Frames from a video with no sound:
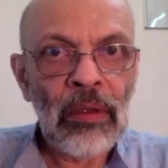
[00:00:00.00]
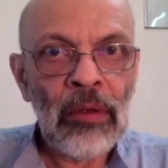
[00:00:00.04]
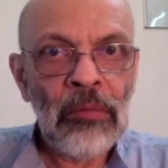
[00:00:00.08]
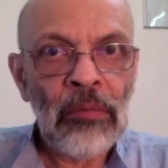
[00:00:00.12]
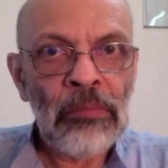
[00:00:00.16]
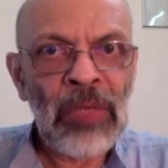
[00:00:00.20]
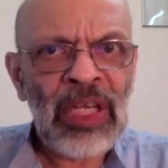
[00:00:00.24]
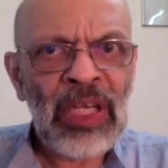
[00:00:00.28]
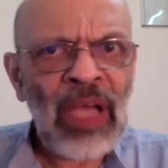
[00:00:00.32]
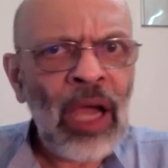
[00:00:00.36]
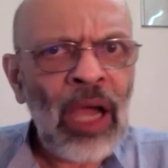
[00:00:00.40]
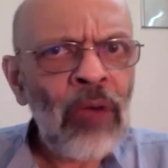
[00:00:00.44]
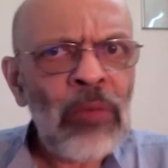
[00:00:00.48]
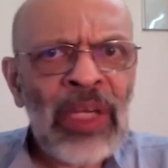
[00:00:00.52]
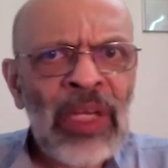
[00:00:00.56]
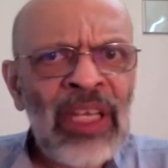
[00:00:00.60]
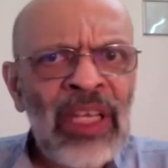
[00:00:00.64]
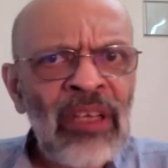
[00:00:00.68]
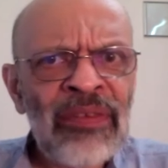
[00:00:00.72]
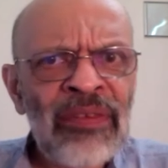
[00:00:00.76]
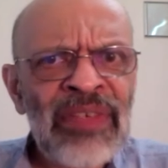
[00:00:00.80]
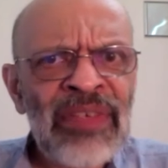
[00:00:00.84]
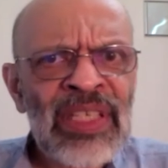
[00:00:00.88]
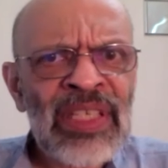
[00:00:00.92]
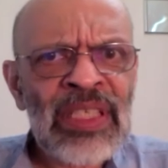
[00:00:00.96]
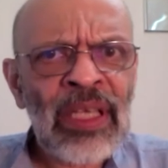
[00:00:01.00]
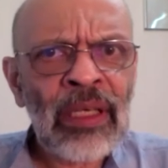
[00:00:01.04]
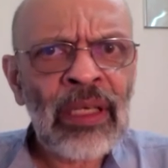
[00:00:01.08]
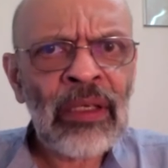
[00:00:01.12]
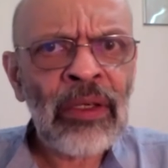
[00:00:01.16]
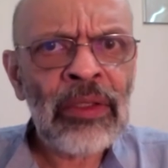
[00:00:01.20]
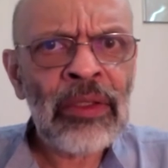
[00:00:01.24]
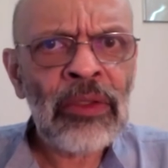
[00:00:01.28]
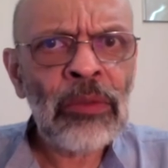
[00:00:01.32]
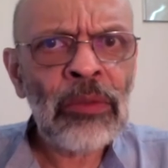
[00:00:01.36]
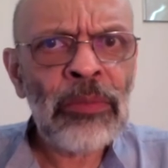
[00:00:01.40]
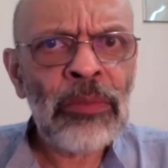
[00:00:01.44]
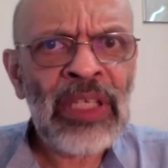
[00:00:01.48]
But how many of us are
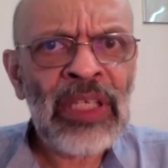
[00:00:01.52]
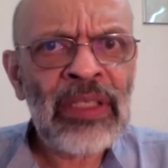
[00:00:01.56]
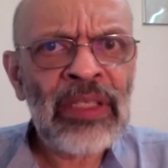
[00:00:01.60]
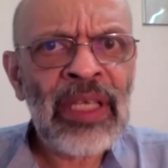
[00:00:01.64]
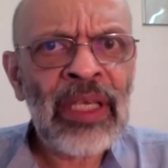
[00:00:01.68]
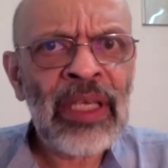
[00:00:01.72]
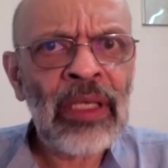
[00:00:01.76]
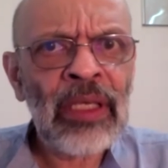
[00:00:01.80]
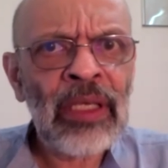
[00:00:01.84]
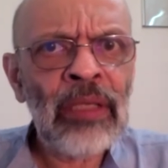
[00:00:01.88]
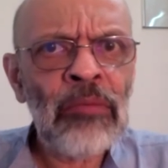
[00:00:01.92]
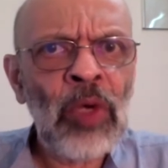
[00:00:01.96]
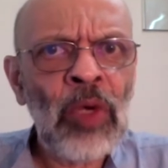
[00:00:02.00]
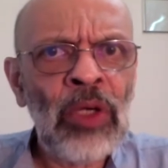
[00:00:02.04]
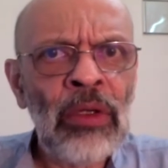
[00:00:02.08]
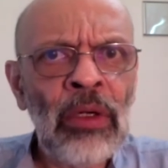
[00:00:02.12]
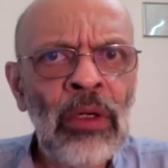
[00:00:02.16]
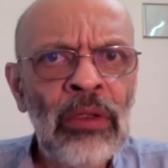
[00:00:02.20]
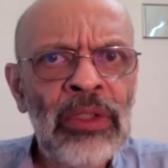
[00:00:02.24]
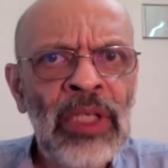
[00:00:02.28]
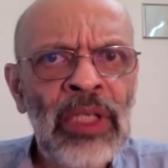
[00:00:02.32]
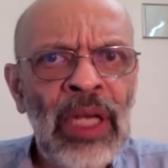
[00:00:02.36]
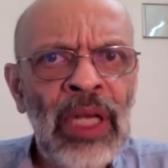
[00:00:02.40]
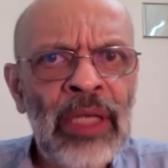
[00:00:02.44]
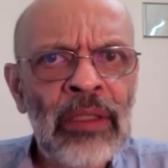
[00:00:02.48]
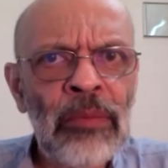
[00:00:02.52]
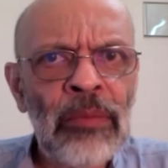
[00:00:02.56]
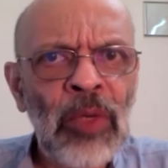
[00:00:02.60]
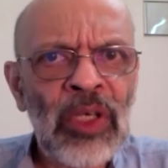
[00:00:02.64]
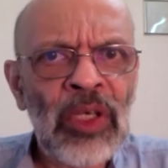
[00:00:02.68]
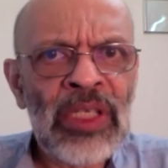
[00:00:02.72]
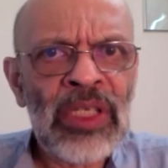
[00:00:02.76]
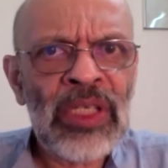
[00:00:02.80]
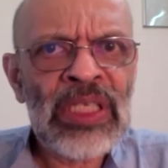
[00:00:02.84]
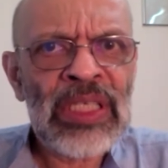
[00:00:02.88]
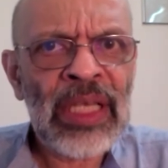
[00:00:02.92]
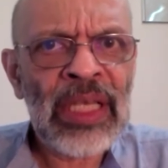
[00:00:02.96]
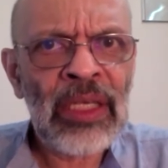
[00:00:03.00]
going to be taking monoclonal
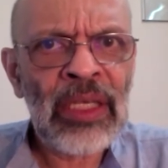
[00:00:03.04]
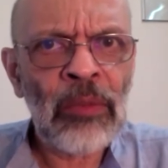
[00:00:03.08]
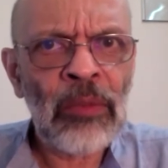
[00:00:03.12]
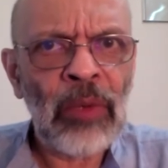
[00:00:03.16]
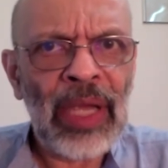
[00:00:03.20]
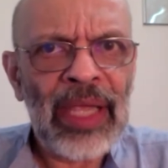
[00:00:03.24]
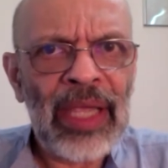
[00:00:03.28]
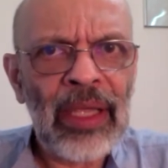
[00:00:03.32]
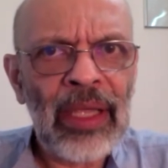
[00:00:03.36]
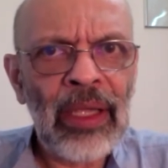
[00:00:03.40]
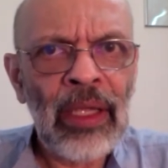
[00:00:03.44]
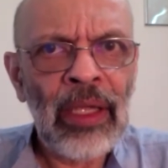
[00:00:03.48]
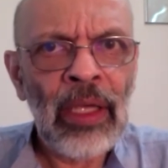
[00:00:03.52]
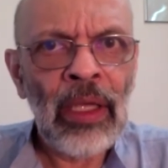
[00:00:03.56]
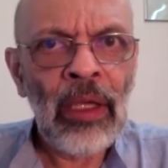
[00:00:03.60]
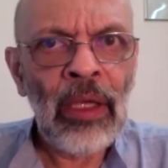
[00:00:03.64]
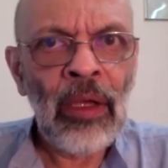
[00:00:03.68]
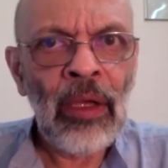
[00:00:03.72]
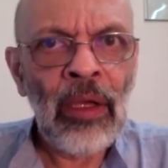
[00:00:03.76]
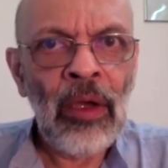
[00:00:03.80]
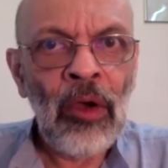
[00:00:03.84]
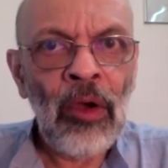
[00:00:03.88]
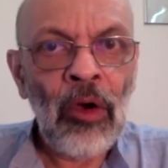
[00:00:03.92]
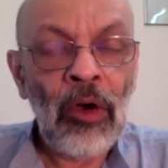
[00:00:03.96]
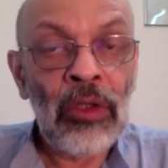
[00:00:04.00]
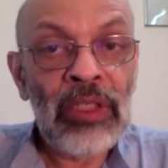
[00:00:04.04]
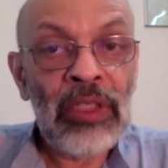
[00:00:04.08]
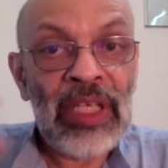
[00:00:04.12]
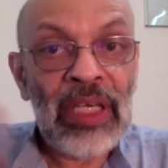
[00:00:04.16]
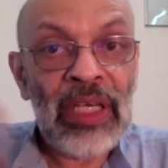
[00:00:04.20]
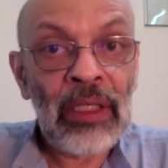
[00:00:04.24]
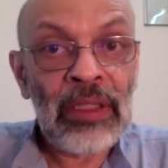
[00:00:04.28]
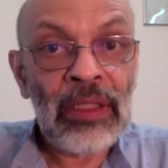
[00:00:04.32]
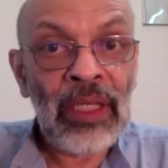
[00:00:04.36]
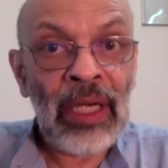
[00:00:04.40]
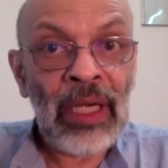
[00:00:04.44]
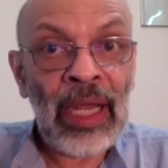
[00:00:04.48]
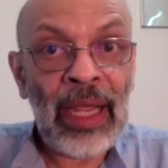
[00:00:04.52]
antibodies anyway? On the
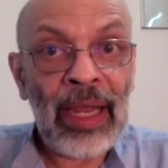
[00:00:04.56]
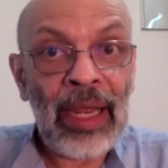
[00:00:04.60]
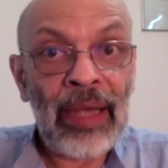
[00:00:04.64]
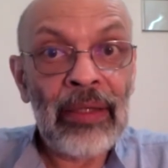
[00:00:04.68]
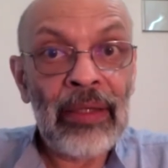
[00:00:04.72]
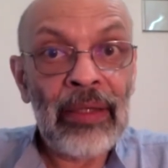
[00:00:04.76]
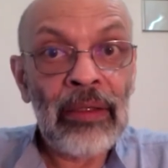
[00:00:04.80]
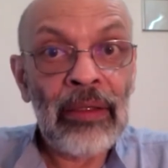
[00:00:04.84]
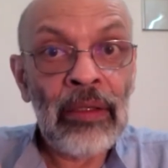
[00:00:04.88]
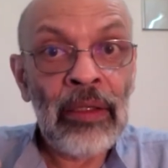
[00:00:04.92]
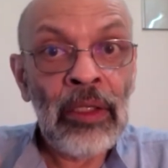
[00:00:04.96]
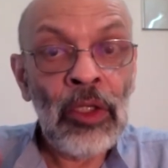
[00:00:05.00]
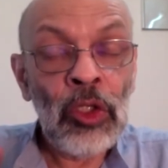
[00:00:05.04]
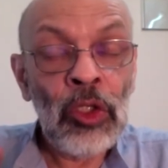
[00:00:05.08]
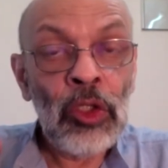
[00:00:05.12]
other hand,